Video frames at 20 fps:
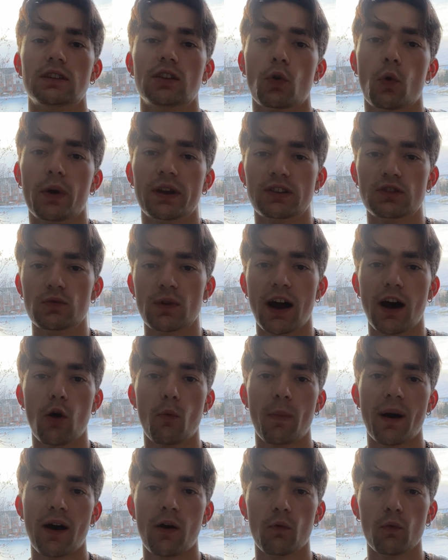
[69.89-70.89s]
going to help
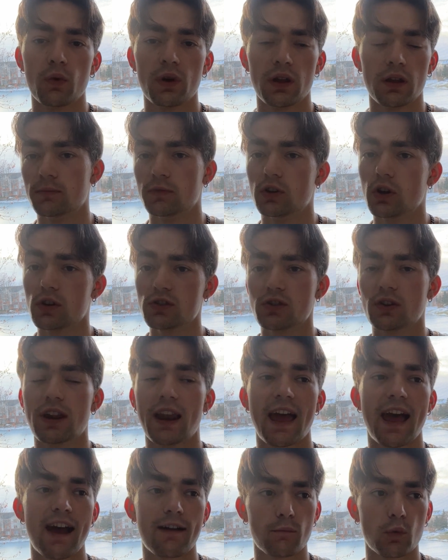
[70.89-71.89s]
out with. You're also going to
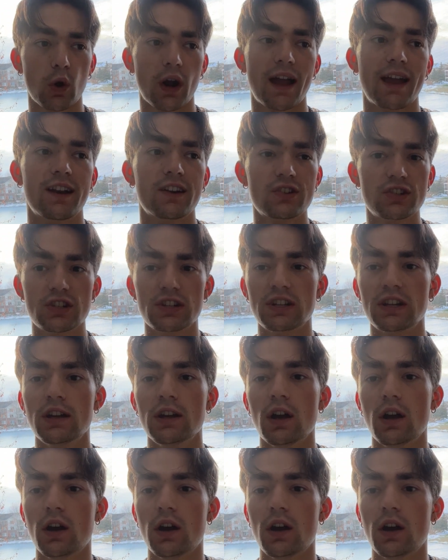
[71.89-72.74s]
have more energy.